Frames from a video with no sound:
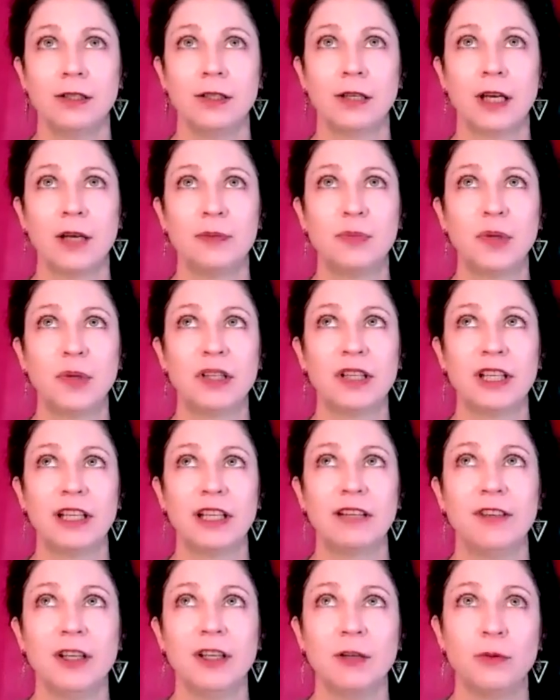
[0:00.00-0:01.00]
I
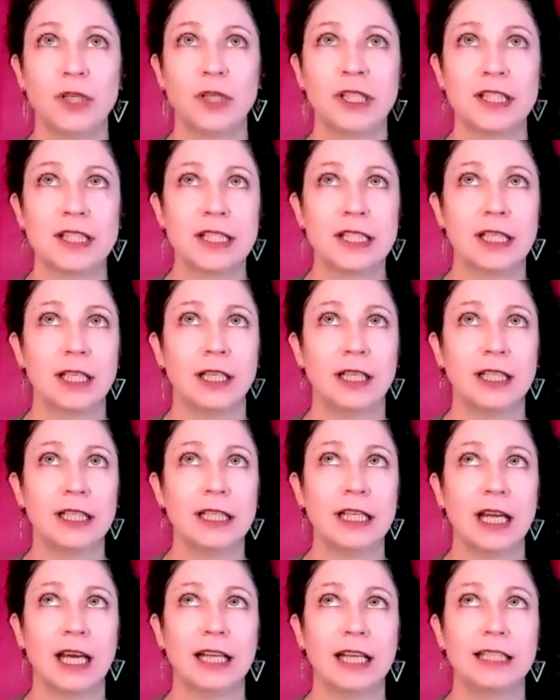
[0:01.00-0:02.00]
believe it was
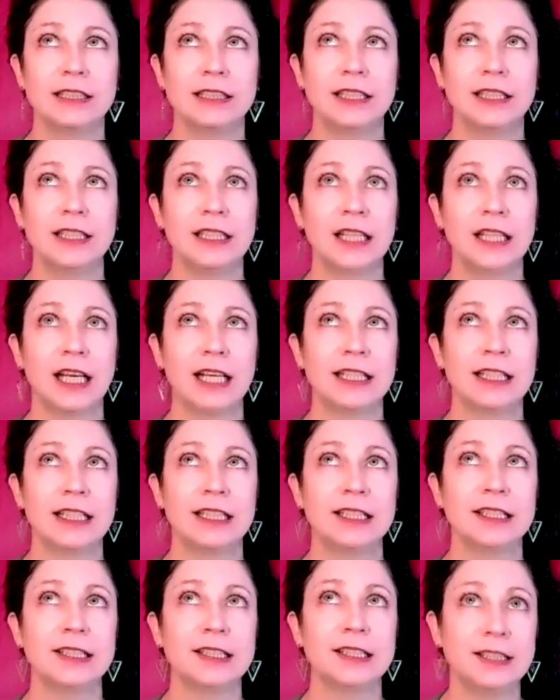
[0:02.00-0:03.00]
in
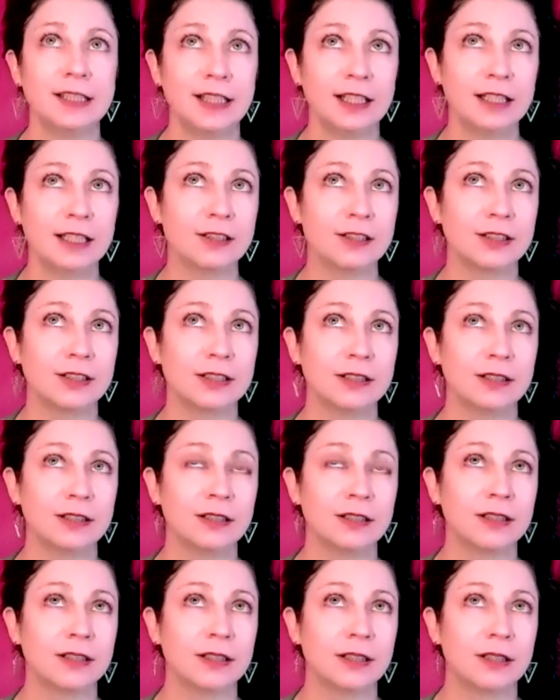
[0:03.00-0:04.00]
1996,
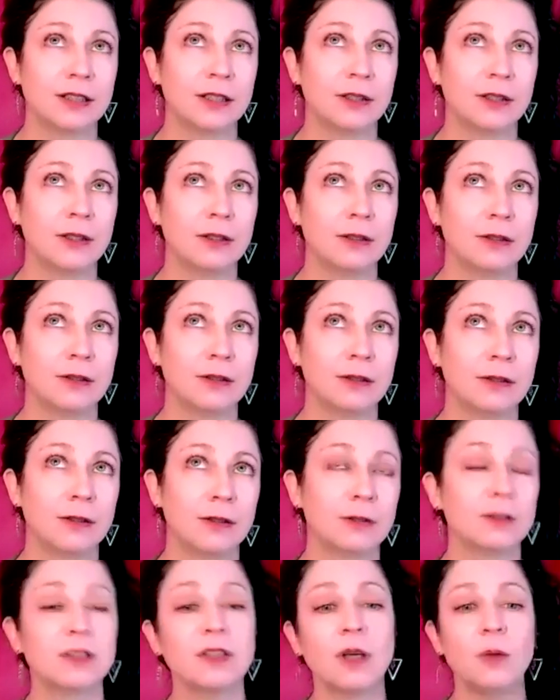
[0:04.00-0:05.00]

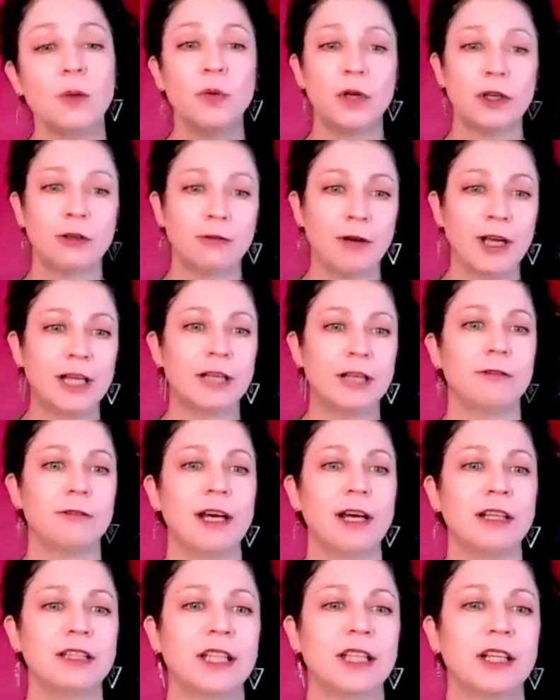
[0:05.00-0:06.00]
somewhere right
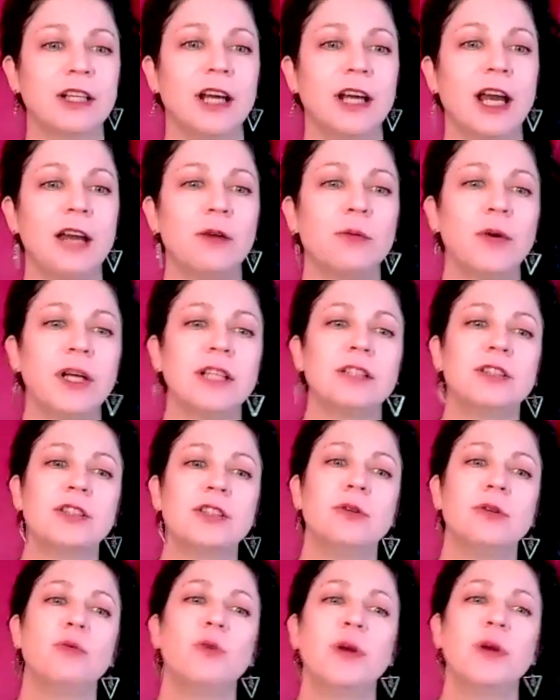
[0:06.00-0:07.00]
around there, I went
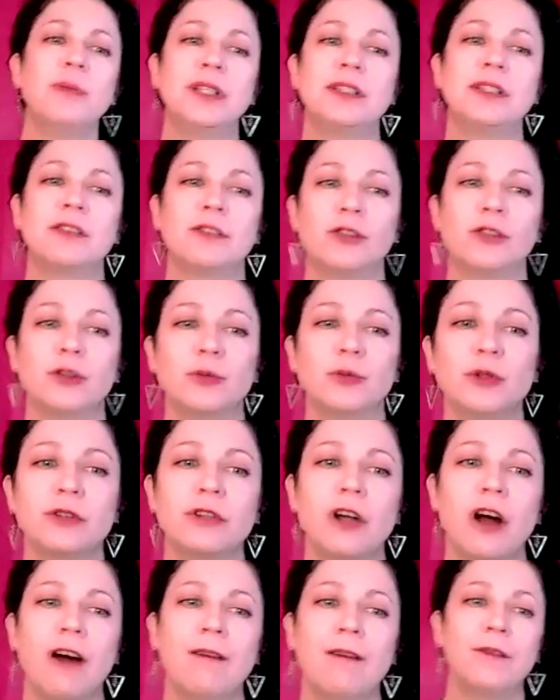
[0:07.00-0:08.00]
to a women's herbal
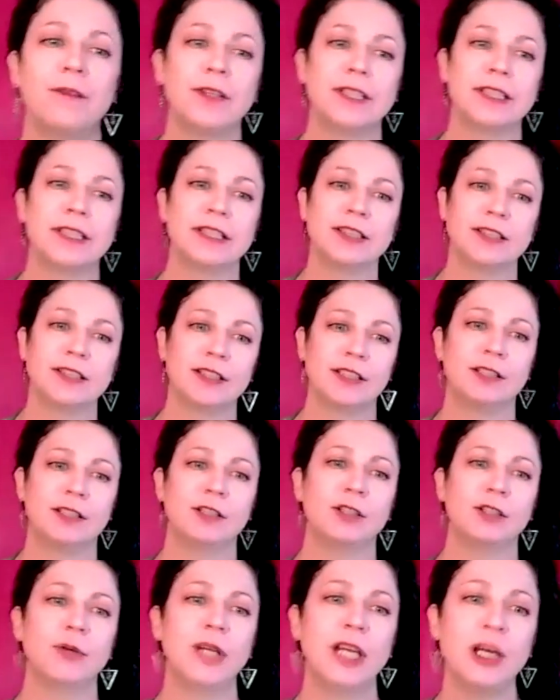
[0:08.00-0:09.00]
conference in
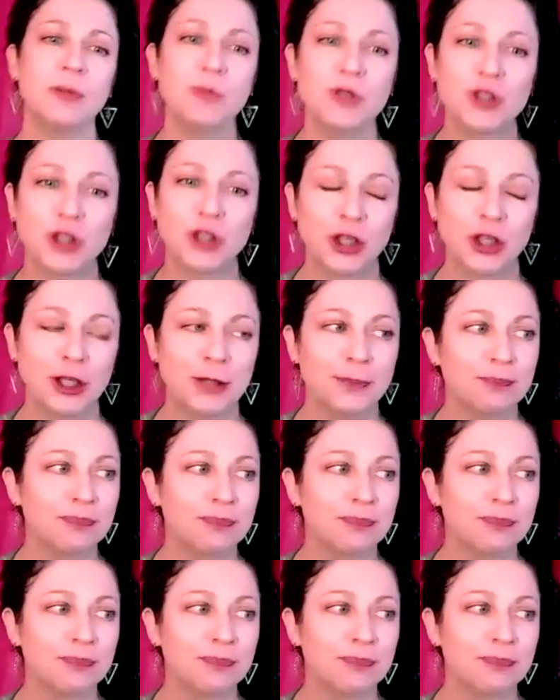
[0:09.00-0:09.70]
New Hampshire,